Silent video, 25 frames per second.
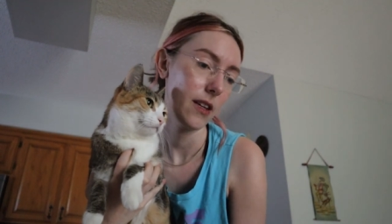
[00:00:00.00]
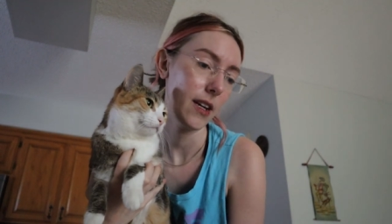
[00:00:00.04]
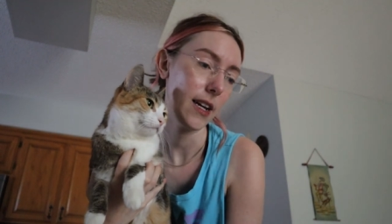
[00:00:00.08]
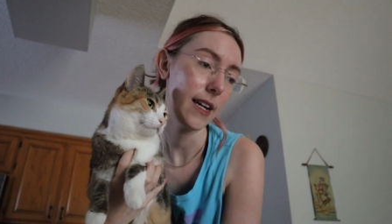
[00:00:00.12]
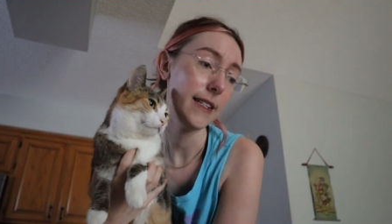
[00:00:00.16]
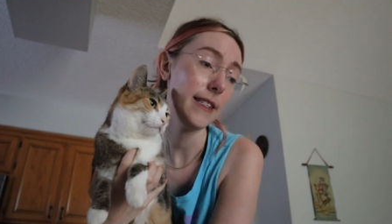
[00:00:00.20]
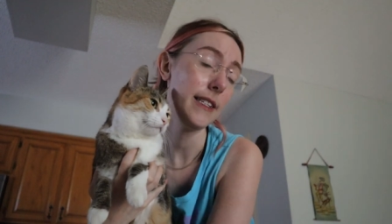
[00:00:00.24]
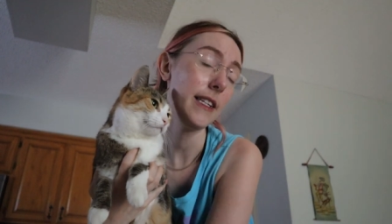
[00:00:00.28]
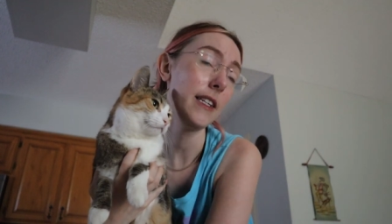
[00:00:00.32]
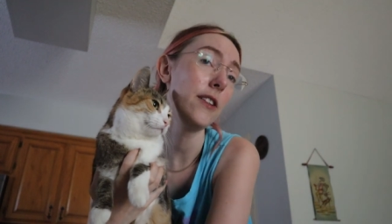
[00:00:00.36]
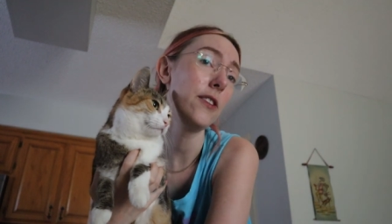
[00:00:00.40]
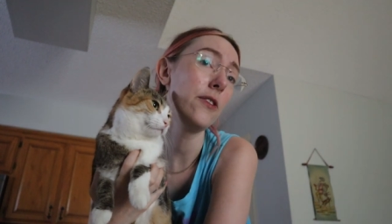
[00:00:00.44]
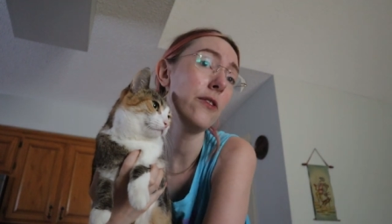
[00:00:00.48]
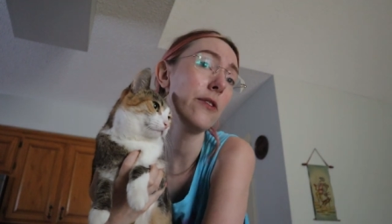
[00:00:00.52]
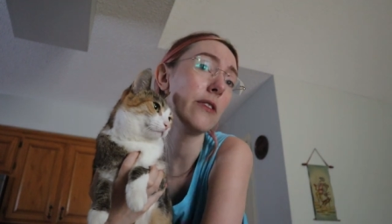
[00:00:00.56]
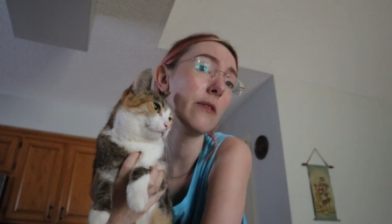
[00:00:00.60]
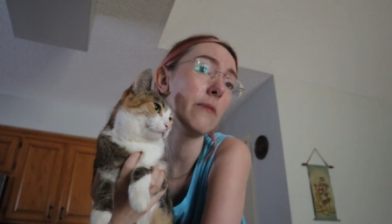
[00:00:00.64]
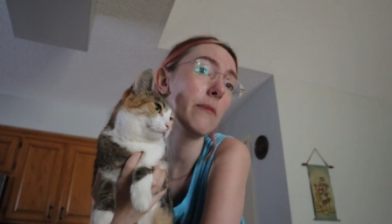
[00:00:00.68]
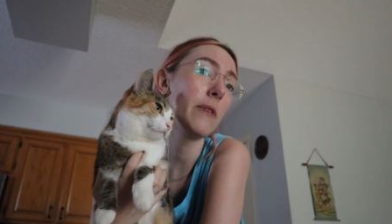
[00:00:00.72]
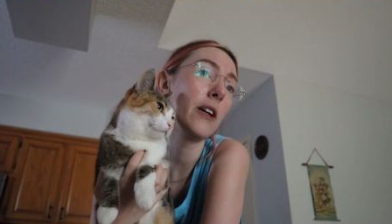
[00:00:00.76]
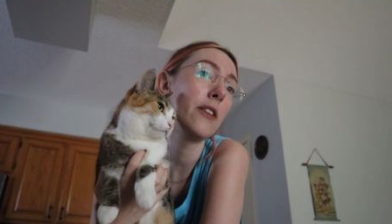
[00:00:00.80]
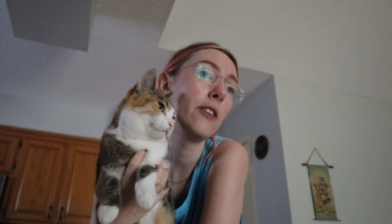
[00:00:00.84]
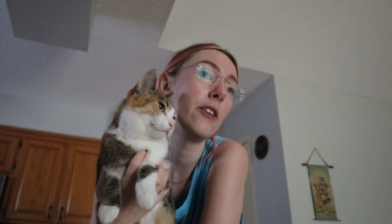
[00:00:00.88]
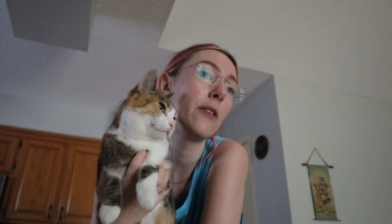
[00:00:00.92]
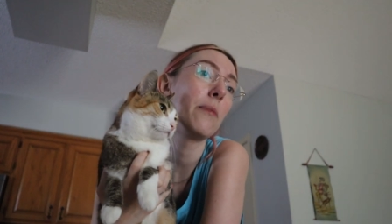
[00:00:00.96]
I did do
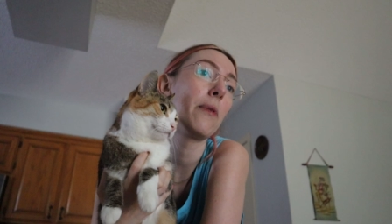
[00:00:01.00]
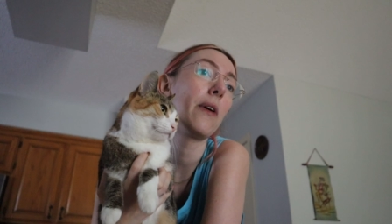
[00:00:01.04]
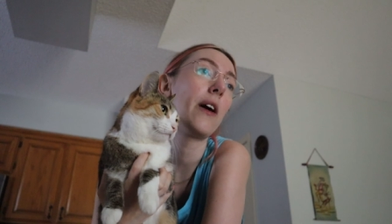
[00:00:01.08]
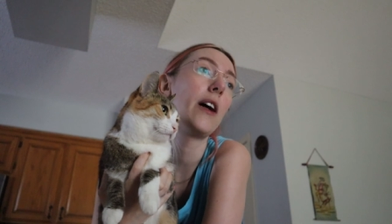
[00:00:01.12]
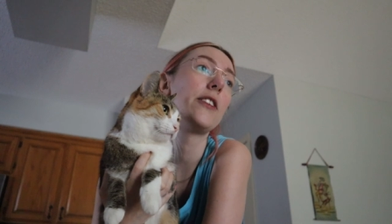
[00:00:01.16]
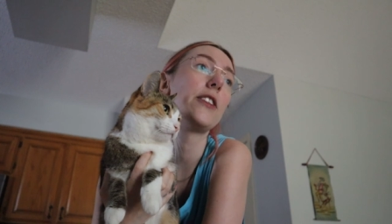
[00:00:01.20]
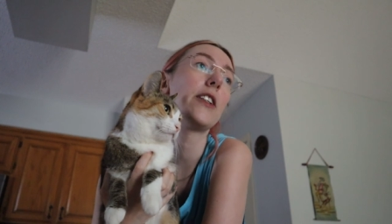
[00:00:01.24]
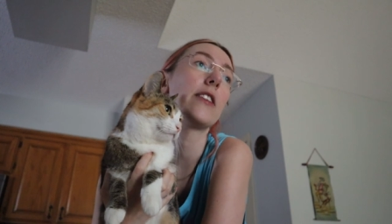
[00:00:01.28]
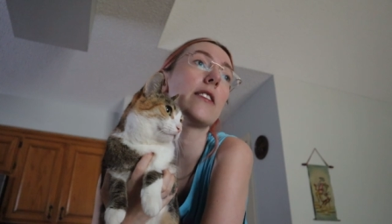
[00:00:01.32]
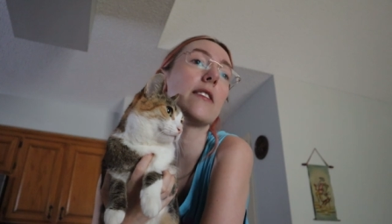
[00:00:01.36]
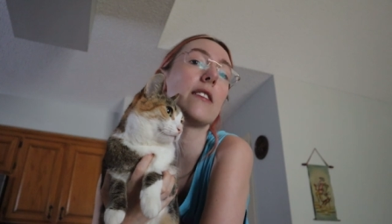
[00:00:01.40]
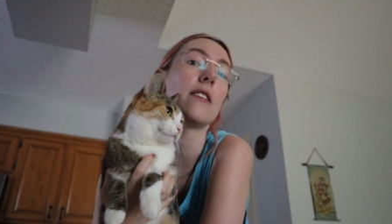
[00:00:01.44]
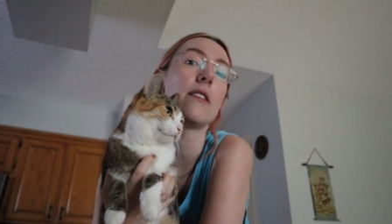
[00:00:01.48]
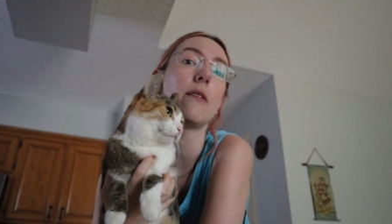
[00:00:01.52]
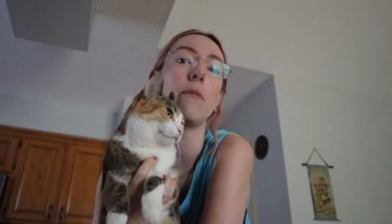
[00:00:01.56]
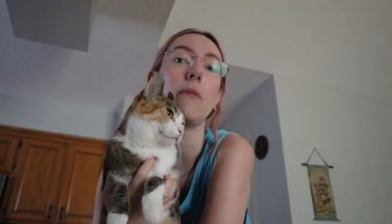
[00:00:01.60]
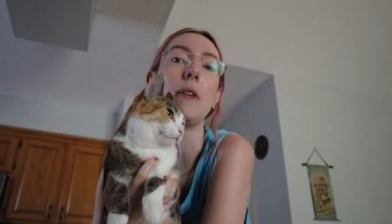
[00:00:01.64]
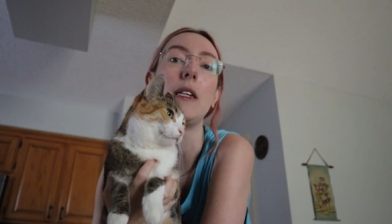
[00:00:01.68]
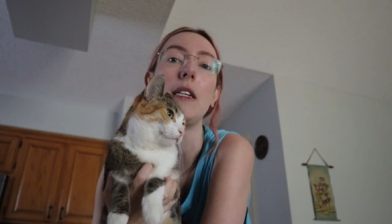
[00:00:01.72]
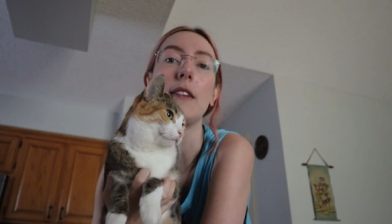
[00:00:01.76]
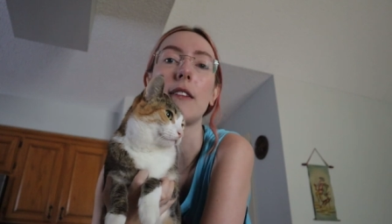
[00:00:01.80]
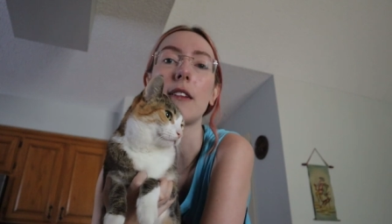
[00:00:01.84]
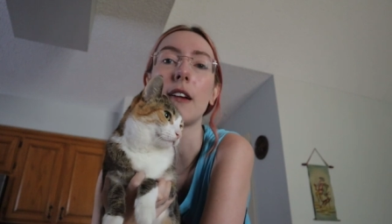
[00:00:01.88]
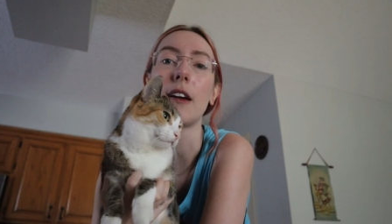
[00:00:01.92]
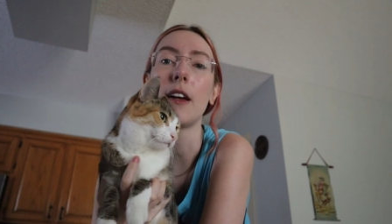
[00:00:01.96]
some other projects in the
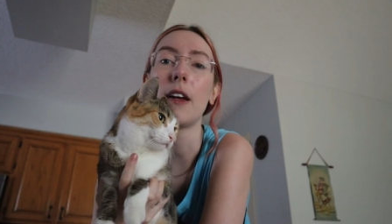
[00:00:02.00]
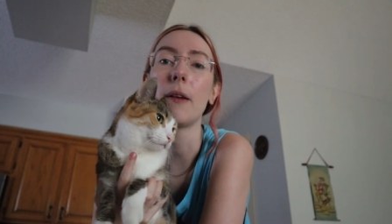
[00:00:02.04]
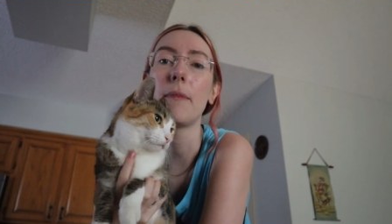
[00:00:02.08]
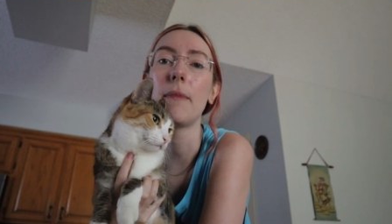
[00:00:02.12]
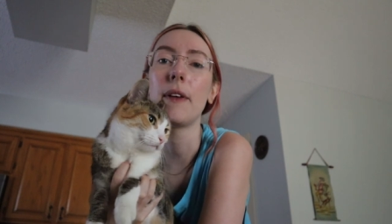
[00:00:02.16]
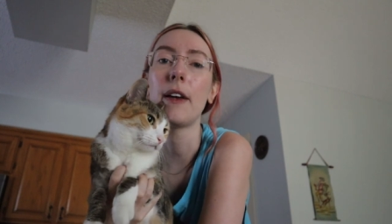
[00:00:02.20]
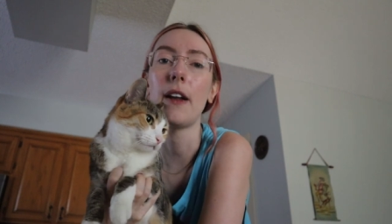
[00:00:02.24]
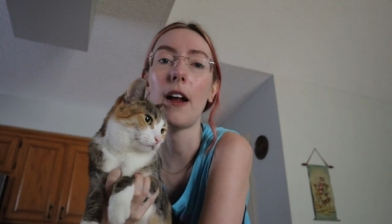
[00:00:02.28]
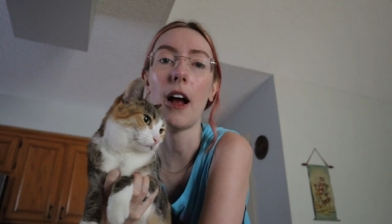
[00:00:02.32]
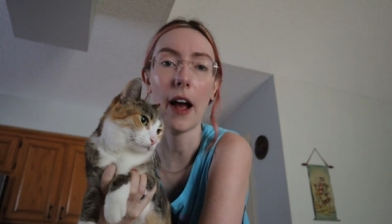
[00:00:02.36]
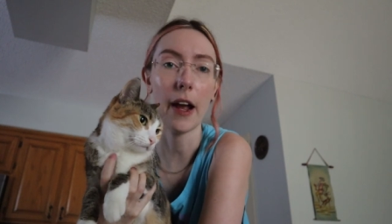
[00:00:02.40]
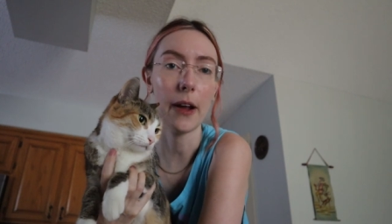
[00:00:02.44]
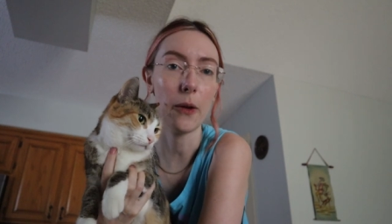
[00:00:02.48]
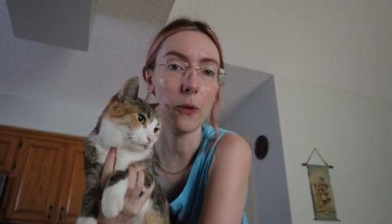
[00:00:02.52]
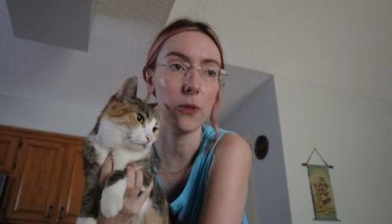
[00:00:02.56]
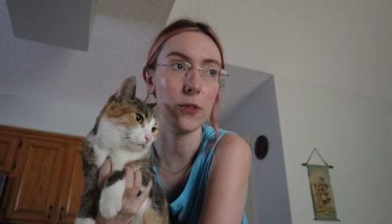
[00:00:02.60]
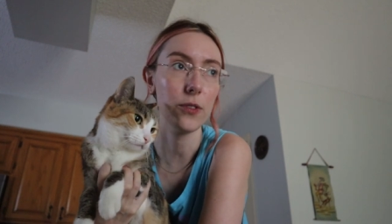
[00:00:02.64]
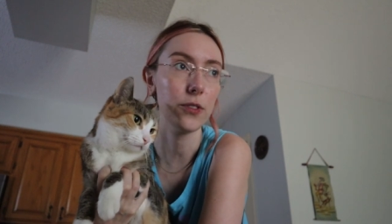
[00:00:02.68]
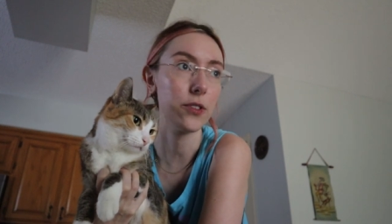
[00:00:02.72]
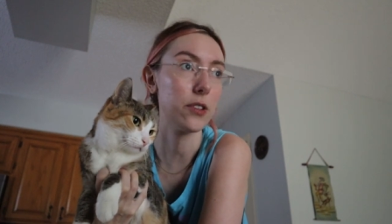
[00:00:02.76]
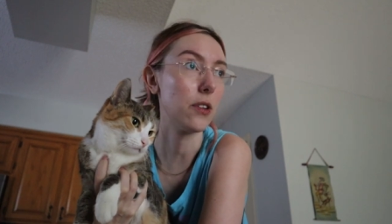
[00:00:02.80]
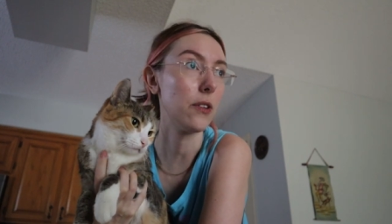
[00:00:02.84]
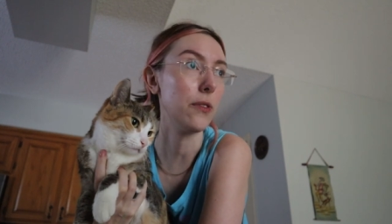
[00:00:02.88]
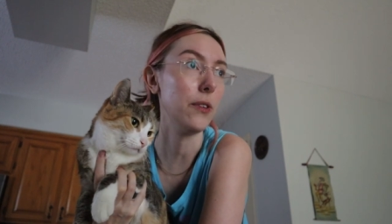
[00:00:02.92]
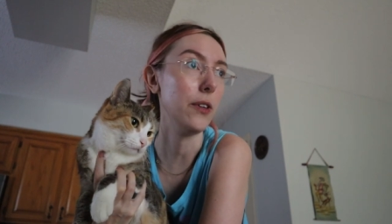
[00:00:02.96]
meantime that I will
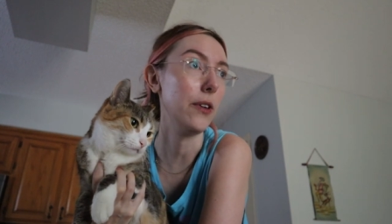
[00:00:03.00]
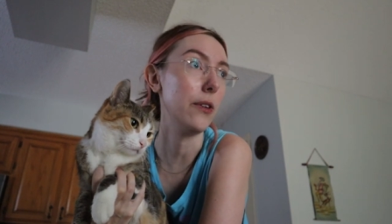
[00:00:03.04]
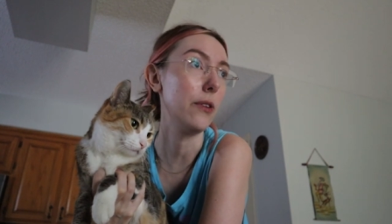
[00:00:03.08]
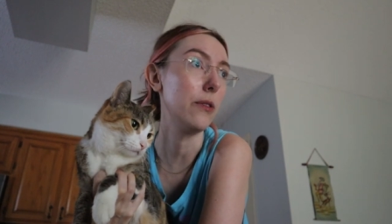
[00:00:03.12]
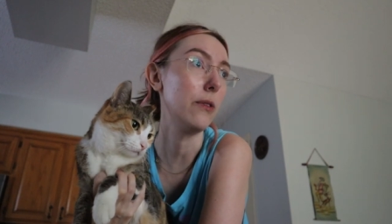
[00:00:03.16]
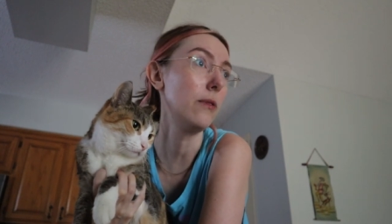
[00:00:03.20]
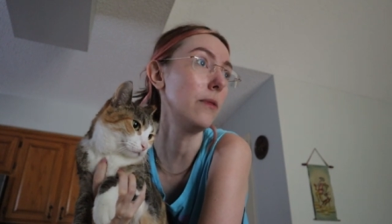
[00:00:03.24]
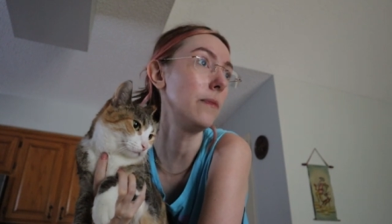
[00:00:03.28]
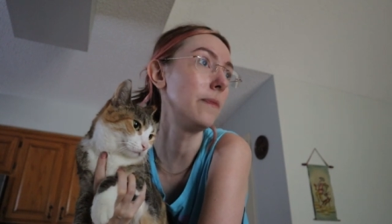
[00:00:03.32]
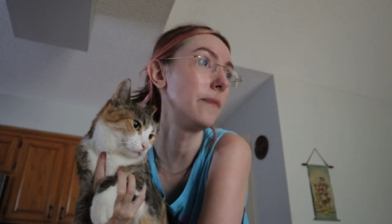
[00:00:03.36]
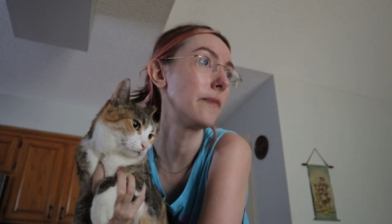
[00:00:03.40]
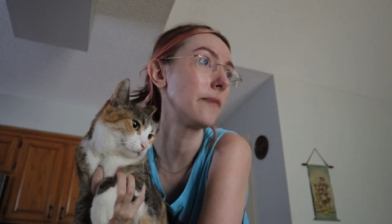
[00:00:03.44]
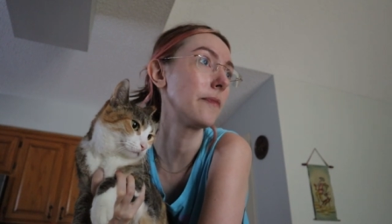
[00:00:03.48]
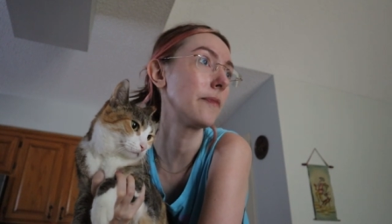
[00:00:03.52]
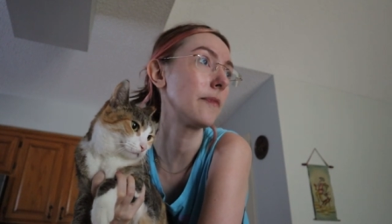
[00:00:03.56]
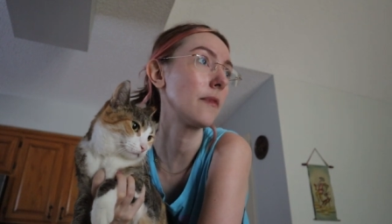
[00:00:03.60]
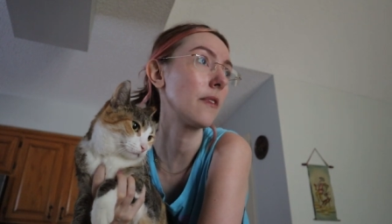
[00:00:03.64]
show you.